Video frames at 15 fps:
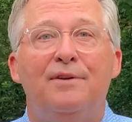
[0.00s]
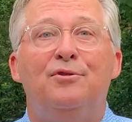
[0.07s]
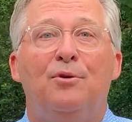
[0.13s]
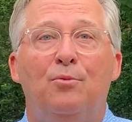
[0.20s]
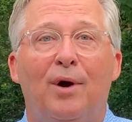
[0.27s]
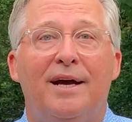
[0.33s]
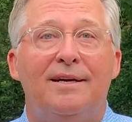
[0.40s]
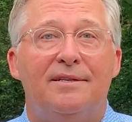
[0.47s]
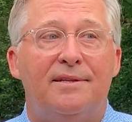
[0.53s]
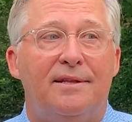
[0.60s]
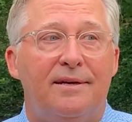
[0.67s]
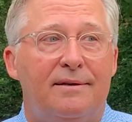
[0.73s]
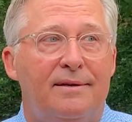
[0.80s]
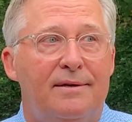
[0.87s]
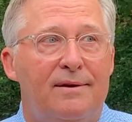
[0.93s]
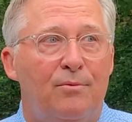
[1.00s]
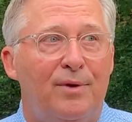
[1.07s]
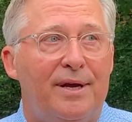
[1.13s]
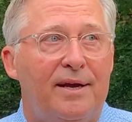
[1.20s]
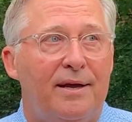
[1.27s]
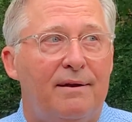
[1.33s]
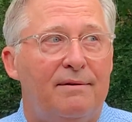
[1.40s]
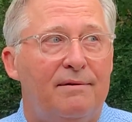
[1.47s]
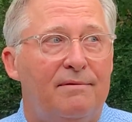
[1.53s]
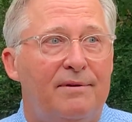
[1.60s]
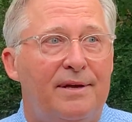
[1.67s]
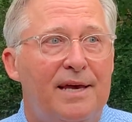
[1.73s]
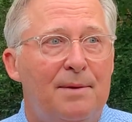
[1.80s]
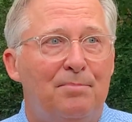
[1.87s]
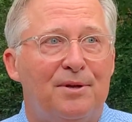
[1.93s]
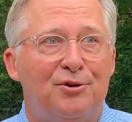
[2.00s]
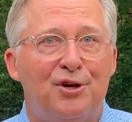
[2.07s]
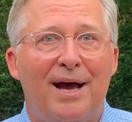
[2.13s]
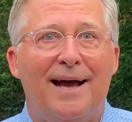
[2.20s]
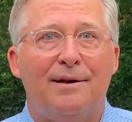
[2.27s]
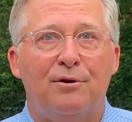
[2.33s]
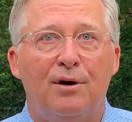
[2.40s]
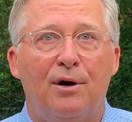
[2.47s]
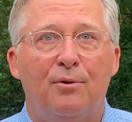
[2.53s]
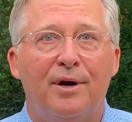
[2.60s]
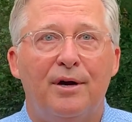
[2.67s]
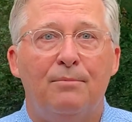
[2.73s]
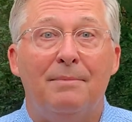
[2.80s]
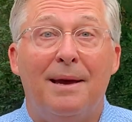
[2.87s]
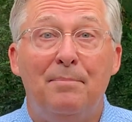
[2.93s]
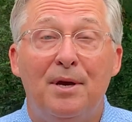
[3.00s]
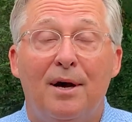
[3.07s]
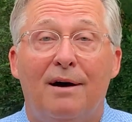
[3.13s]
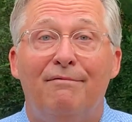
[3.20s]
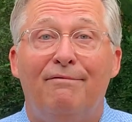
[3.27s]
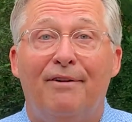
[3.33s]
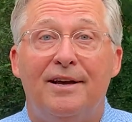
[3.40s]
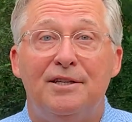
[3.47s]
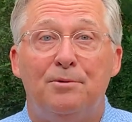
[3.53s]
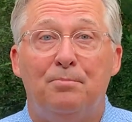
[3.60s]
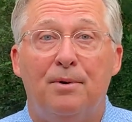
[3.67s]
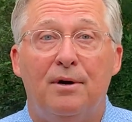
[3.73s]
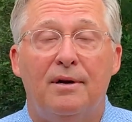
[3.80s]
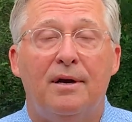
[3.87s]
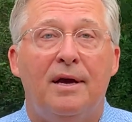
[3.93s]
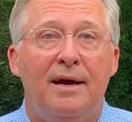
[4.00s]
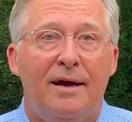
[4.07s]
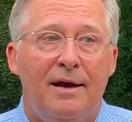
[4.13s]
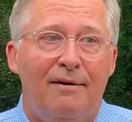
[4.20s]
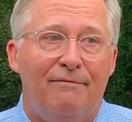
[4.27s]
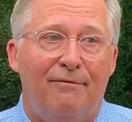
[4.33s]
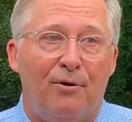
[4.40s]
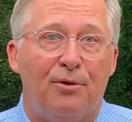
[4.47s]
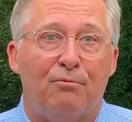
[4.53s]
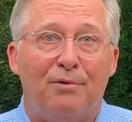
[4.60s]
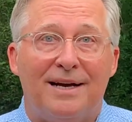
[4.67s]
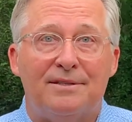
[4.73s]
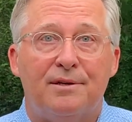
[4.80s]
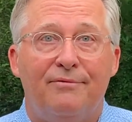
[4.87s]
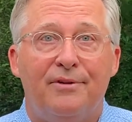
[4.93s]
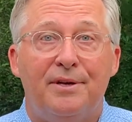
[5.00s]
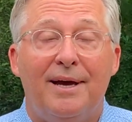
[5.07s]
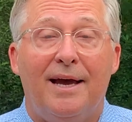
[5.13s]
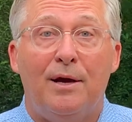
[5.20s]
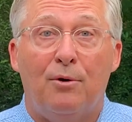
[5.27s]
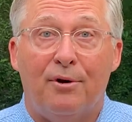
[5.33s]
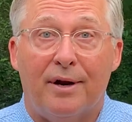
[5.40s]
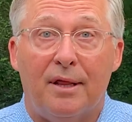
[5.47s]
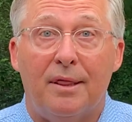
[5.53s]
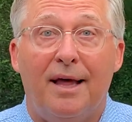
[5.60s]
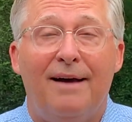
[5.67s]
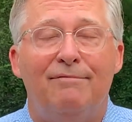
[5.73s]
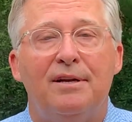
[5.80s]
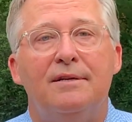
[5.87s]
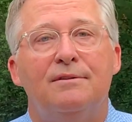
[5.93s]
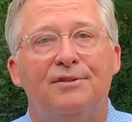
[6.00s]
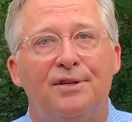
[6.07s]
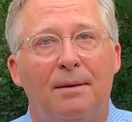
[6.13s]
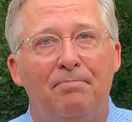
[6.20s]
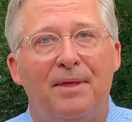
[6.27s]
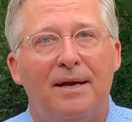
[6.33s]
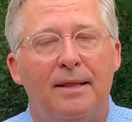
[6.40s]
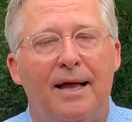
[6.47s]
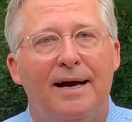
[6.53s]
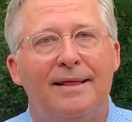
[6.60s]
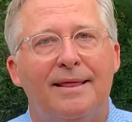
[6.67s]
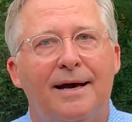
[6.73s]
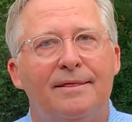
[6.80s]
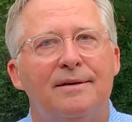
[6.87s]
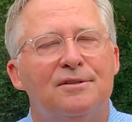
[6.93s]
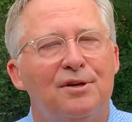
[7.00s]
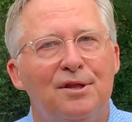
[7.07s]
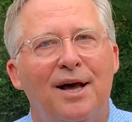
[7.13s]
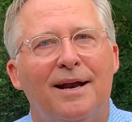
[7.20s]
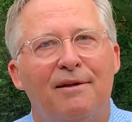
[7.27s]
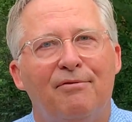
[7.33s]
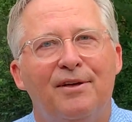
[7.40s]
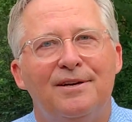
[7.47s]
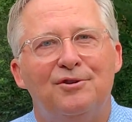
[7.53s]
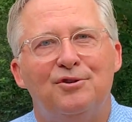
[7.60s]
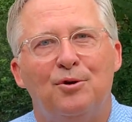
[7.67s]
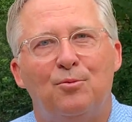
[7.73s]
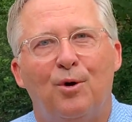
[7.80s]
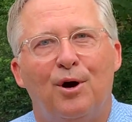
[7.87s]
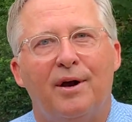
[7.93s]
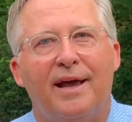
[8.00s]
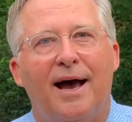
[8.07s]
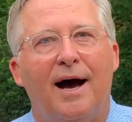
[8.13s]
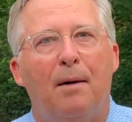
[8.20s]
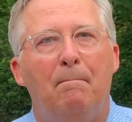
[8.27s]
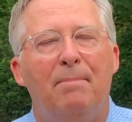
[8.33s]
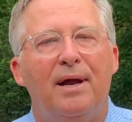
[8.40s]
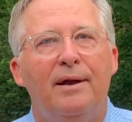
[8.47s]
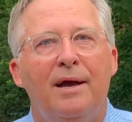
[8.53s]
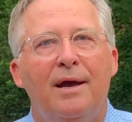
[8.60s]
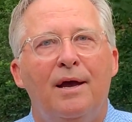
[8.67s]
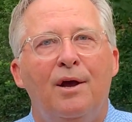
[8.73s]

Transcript: into ways that we can keep the chat going, maybe on Facebook for the rest of the day or at 11, something like that. There's a lot of things to work out, but